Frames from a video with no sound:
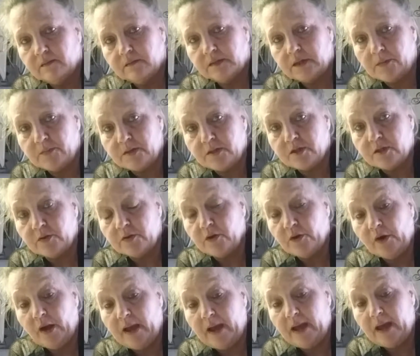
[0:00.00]
substitute
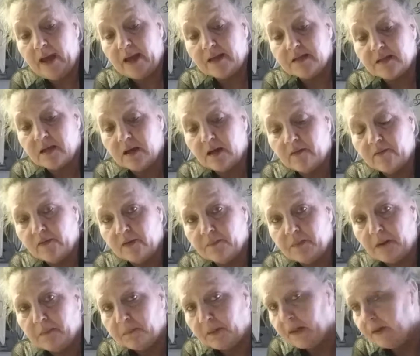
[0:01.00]
your eggs for
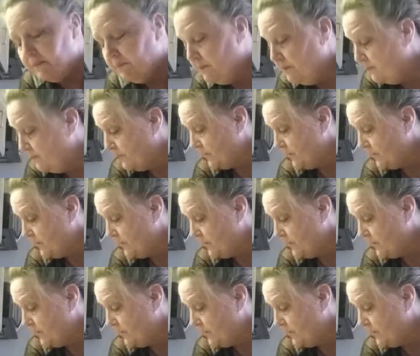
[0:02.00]
pumpkin.